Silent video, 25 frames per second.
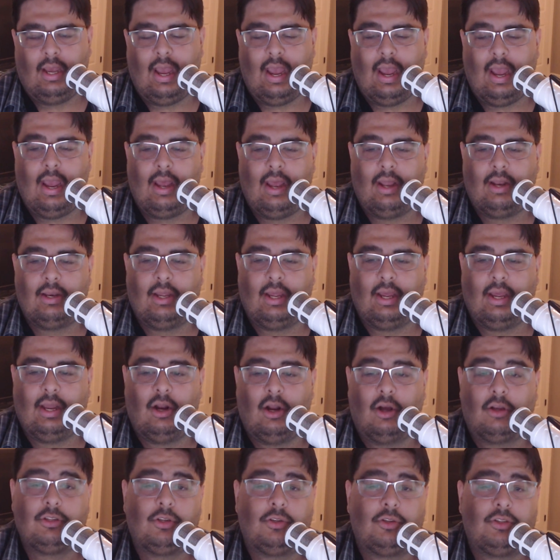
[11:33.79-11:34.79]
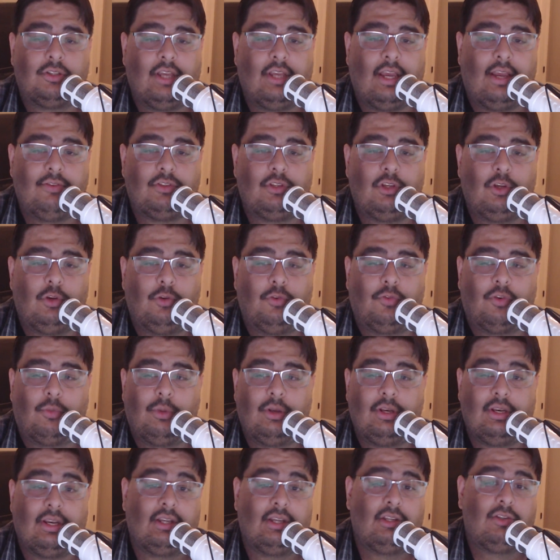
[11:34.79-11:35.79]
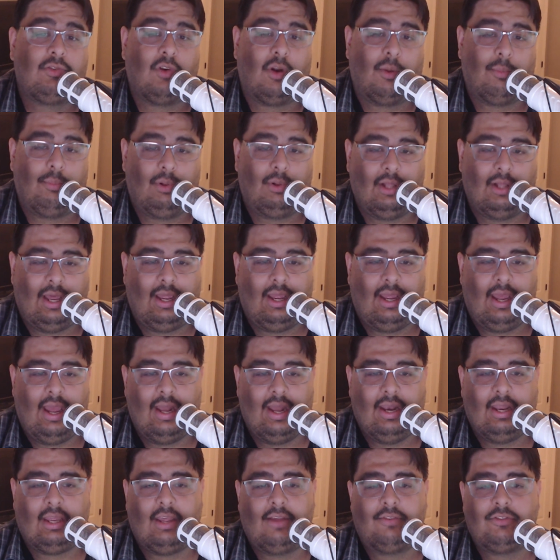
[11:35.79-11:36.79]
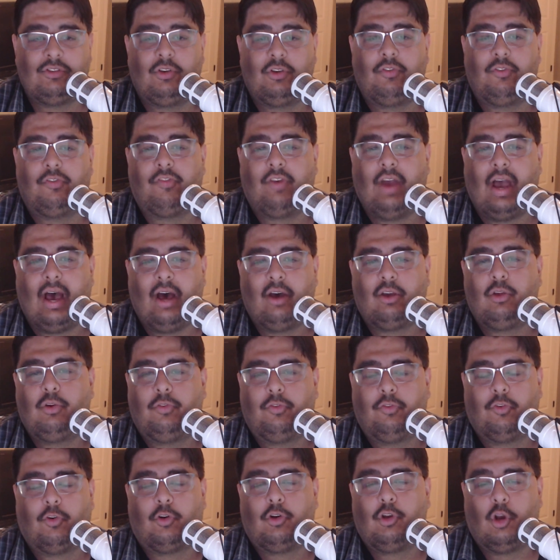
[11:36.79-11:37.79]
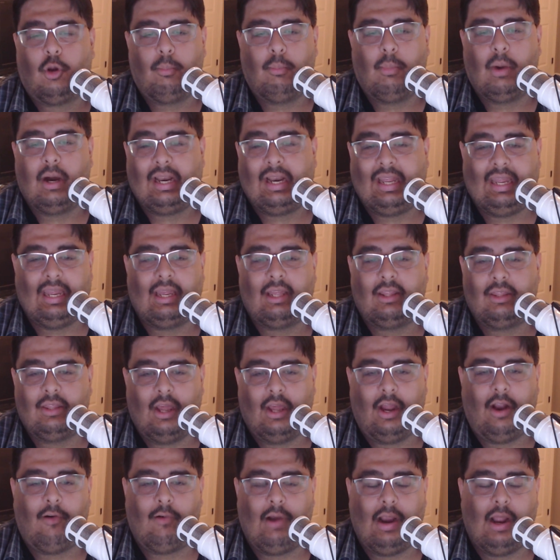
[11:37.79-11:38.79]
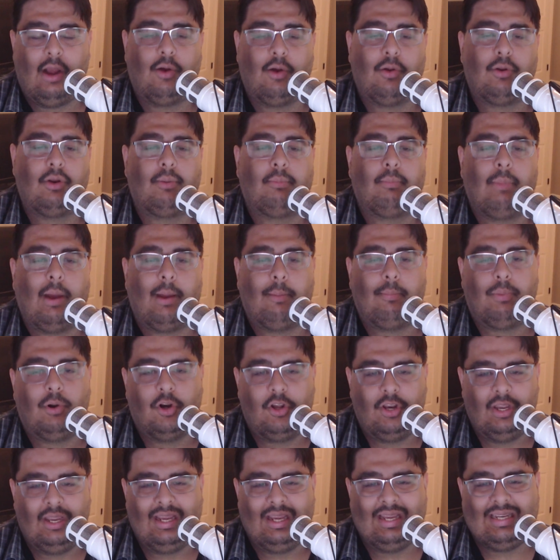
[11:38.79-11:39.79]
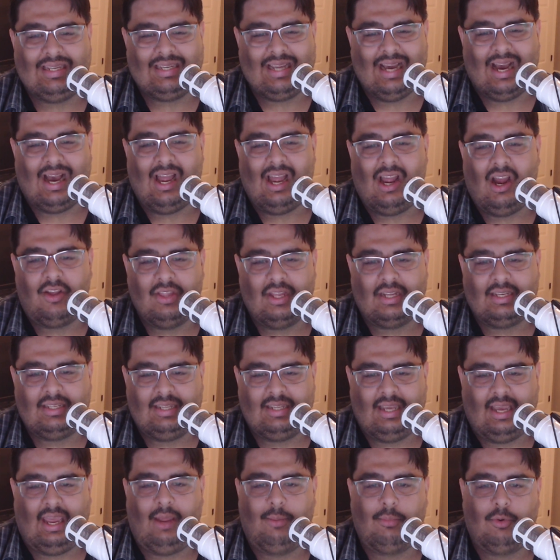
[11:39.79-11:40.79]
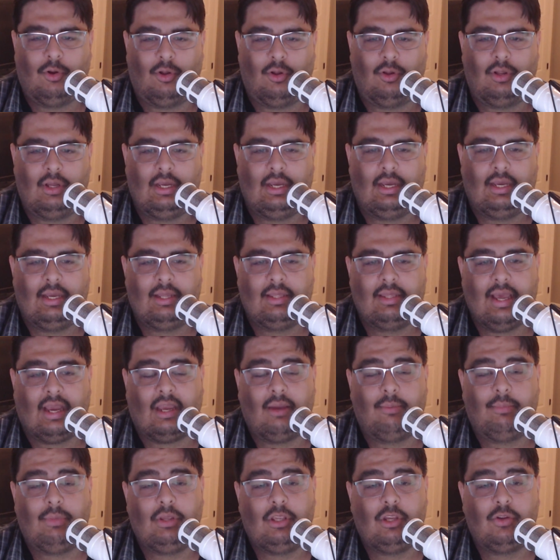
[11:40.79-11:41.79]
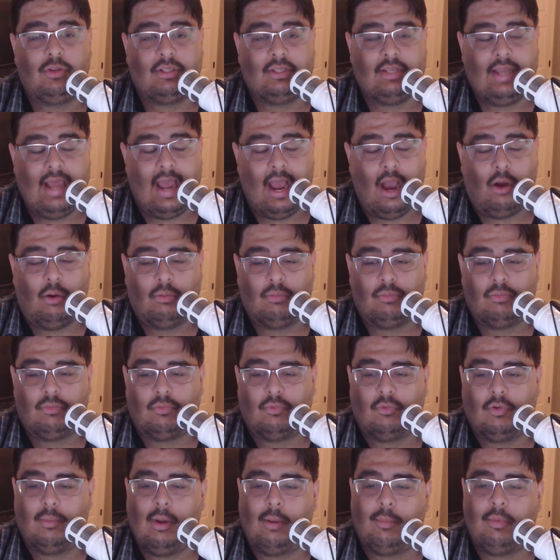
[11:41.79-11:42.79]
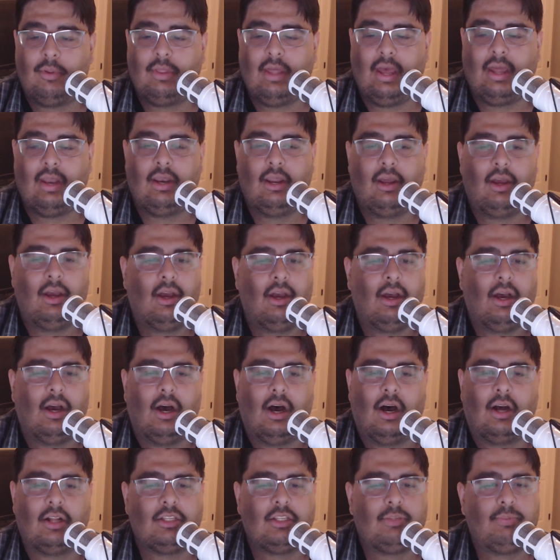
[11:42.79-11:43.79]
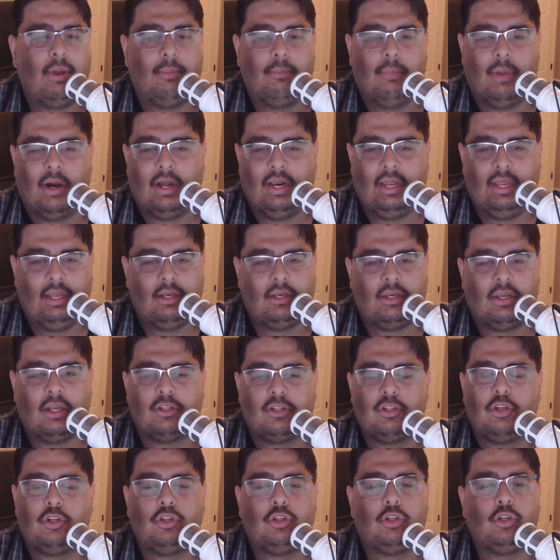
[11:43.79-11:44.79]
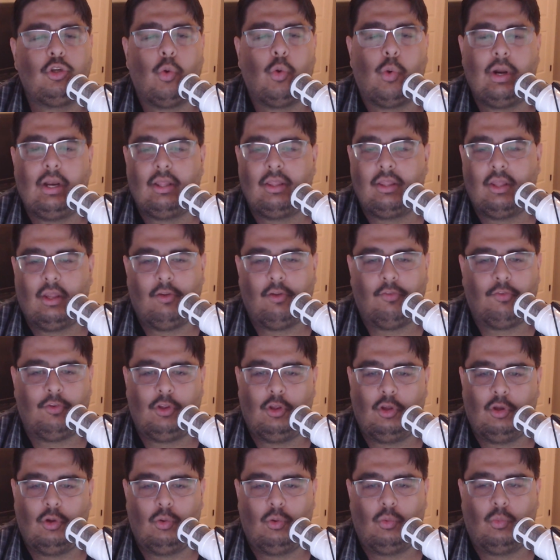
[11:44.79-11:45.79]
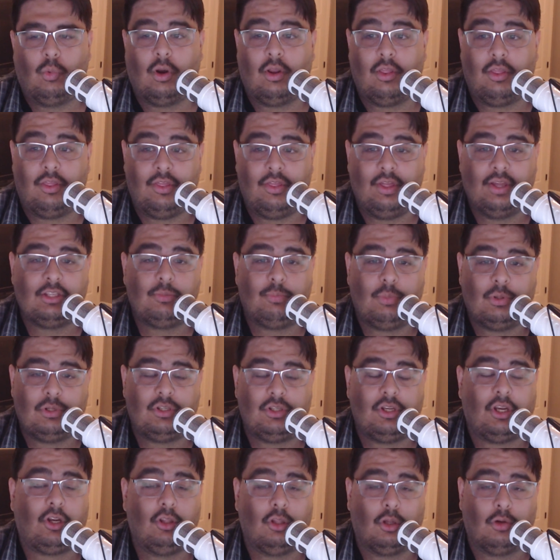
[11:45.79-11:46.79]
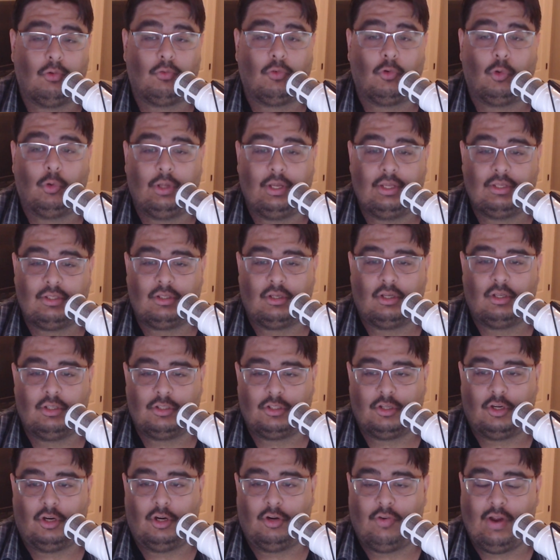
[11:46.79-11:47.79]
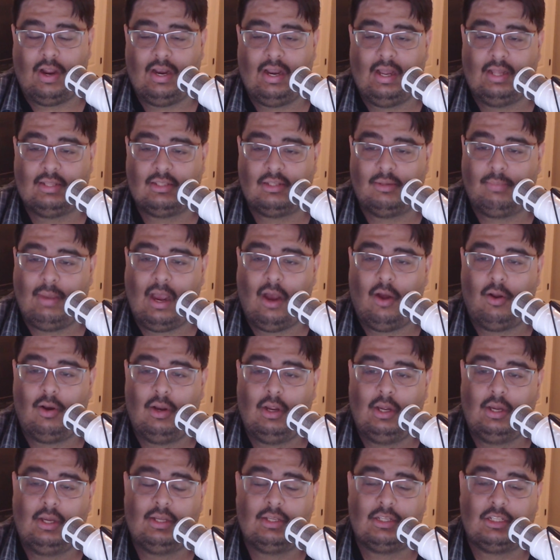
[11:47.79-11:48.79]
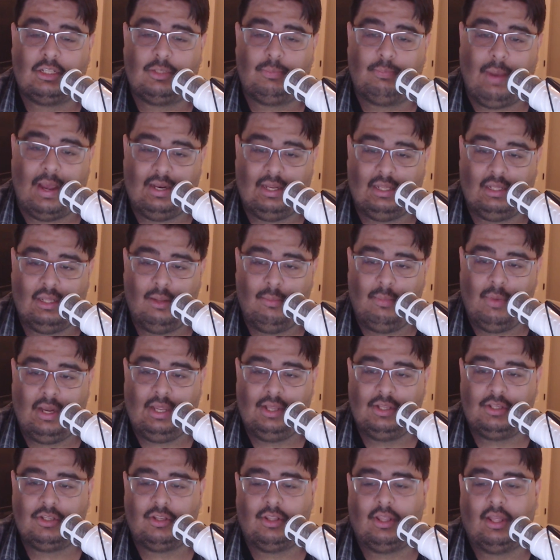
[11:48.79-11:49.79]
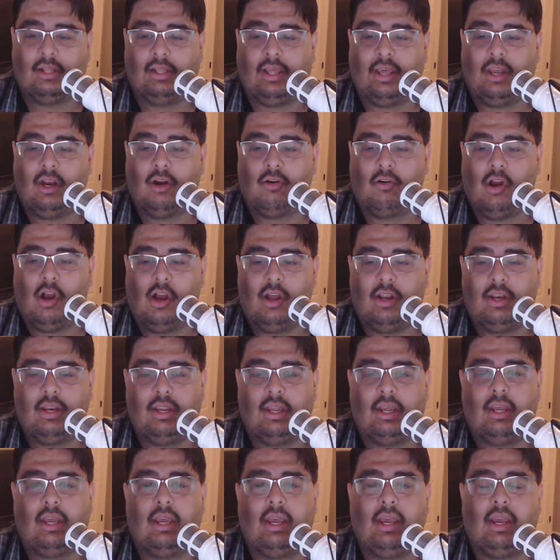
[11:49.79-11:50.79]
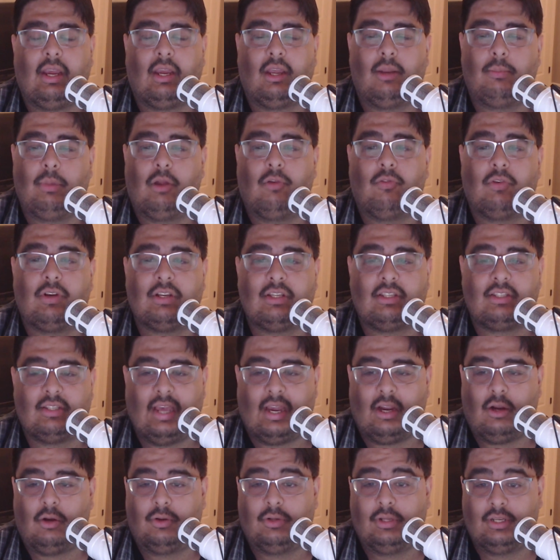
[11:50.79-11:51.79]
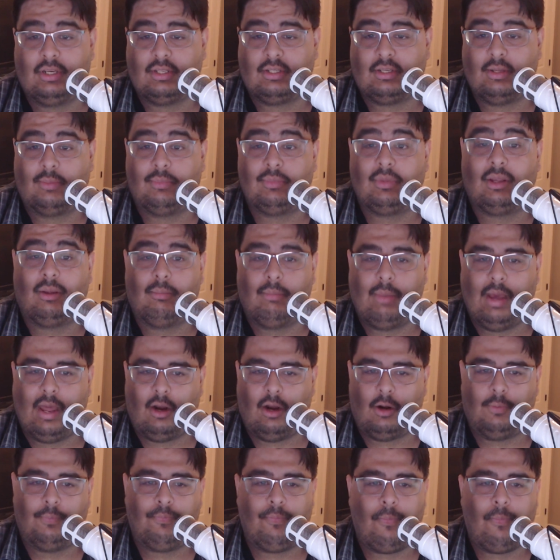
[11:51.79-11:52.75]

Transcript: And it also saves you from a disrupt play, and it gives you value for your money in that round by putting a die on the table that can be used now. Remember that unspent money doesn't do anything for you where this particular rule is concerned, right? It's about spending the money so that later on it can be recycled into something better.